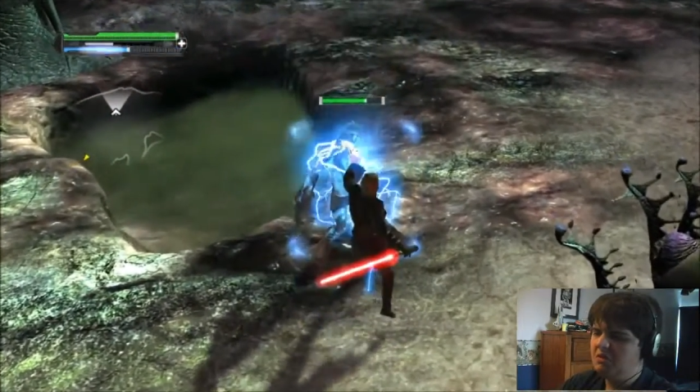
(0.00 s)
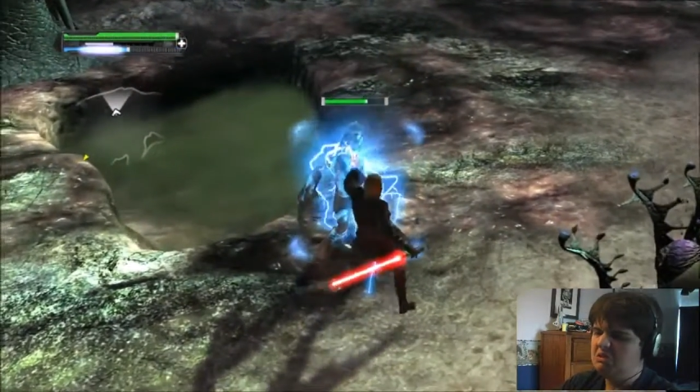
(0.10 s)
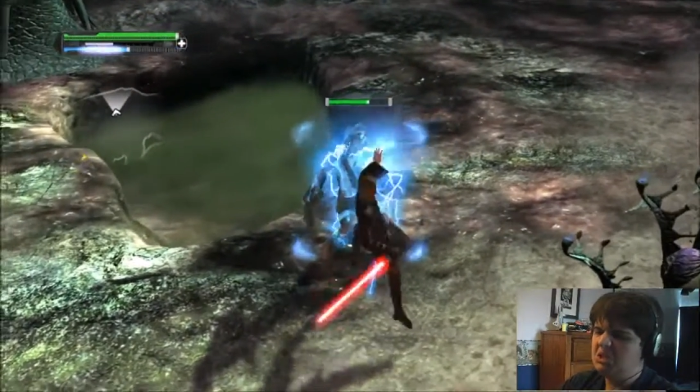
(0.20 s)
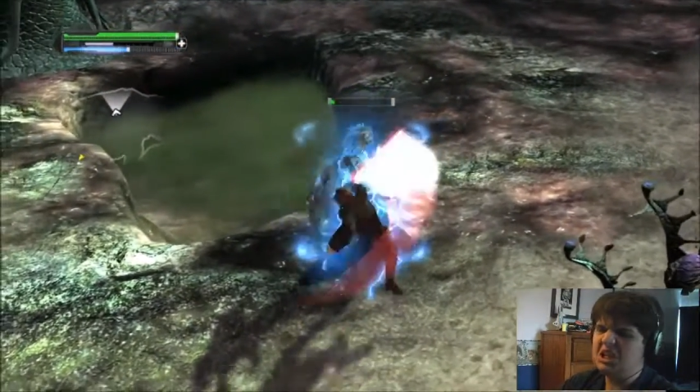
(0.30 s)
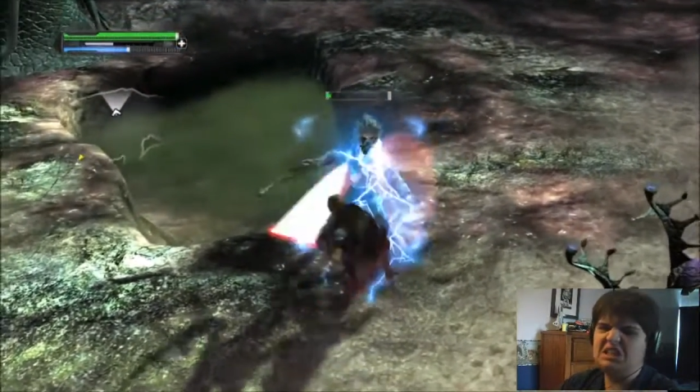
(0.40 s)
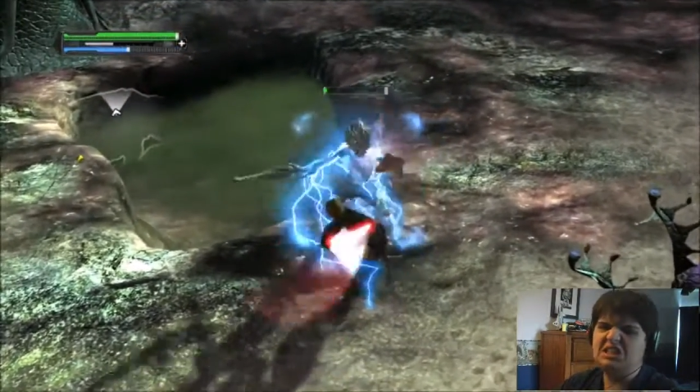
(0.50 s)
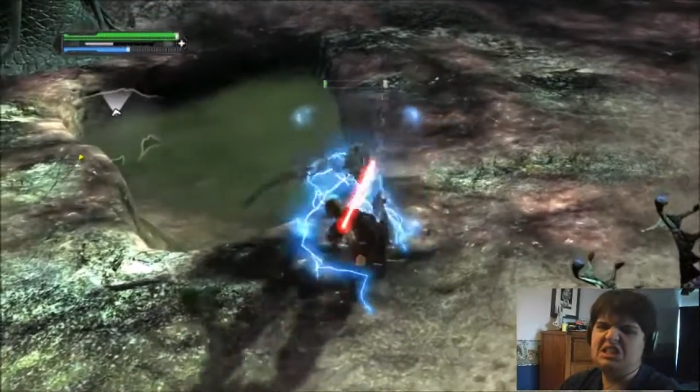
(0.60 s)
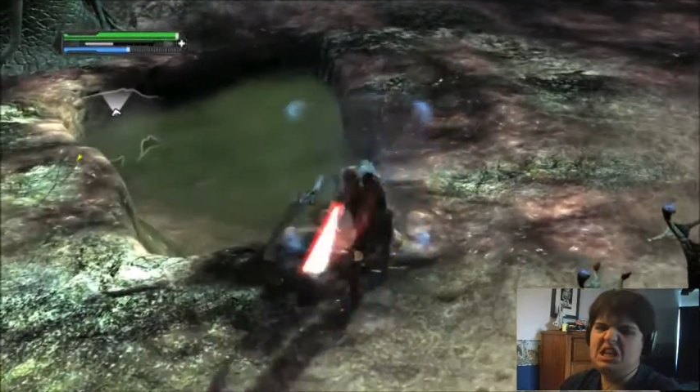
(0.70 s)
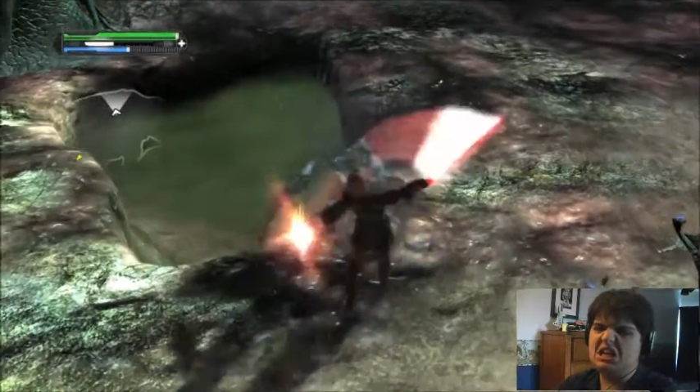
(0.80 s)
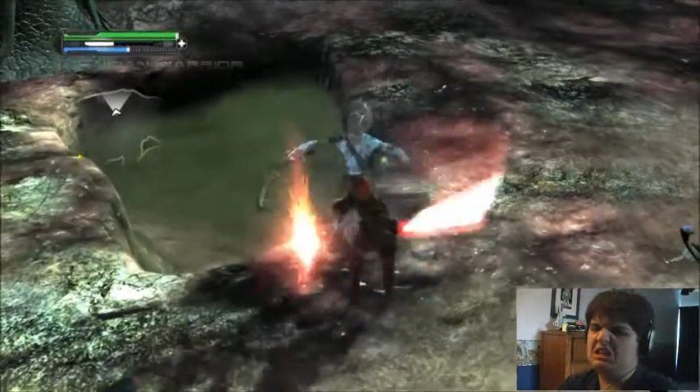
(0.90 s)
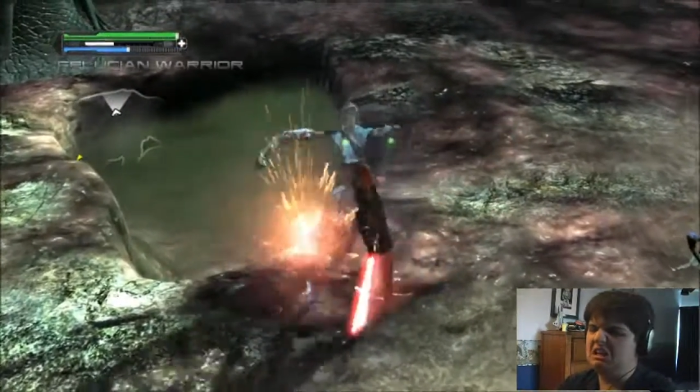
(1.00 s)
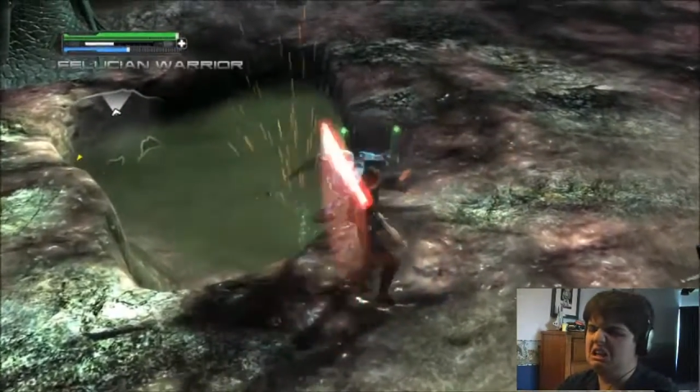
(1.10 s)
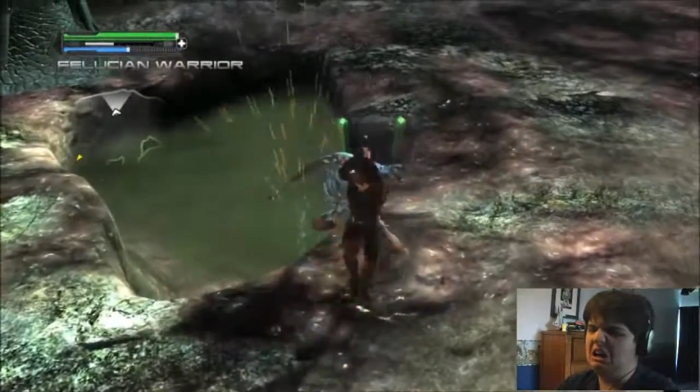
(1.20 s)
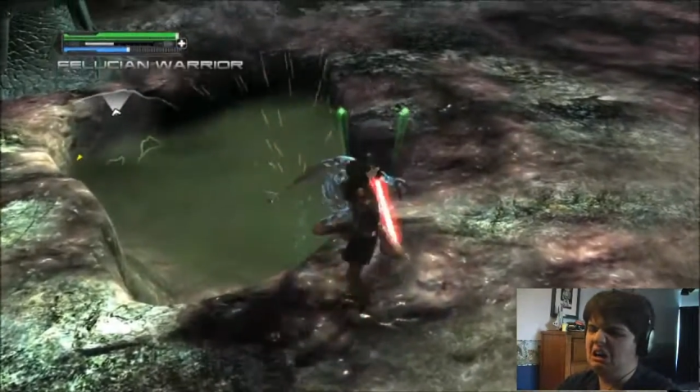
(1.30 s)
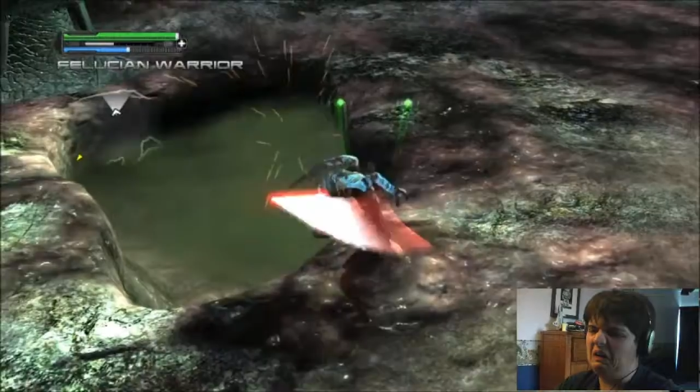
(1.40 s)
It was like a sit on
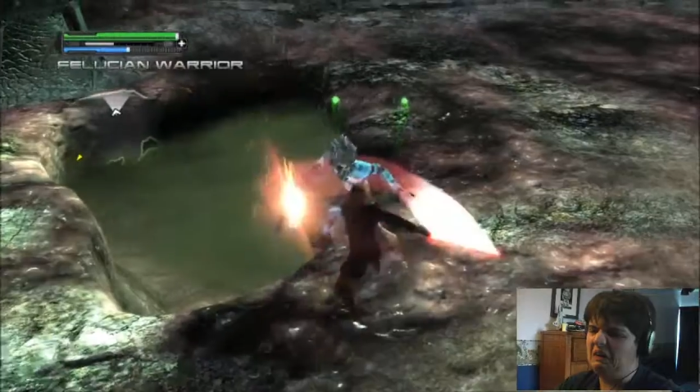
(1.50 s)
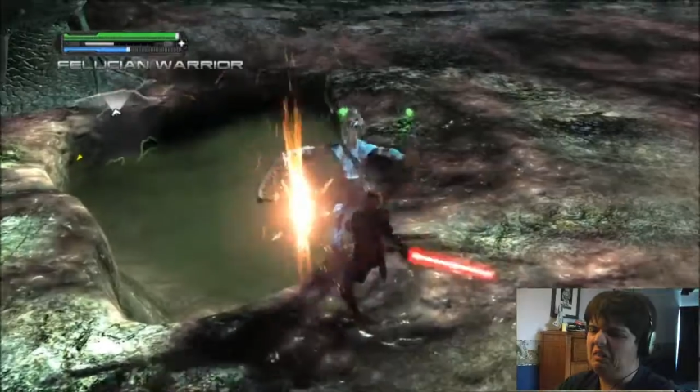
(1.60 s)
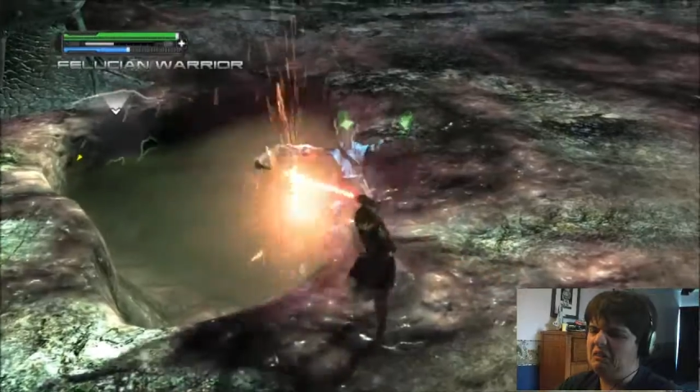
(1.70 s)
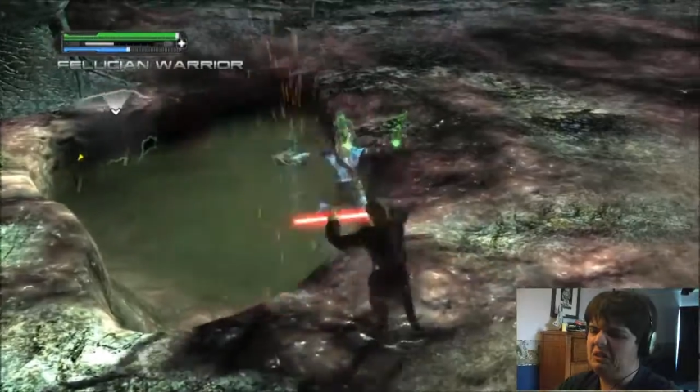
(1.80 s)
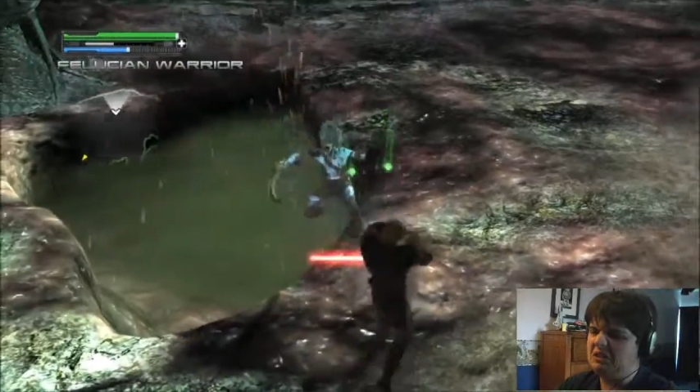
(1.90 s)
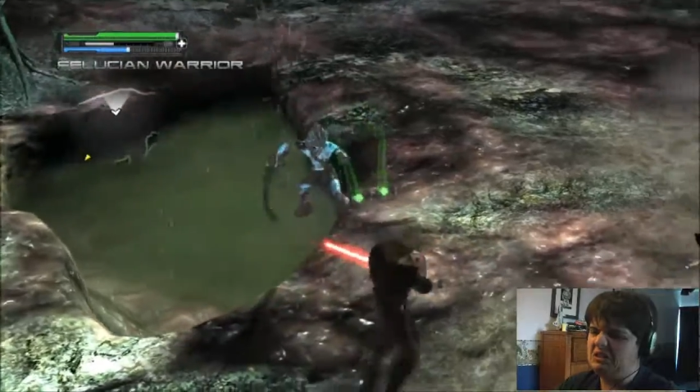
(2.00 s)
the earth. It was,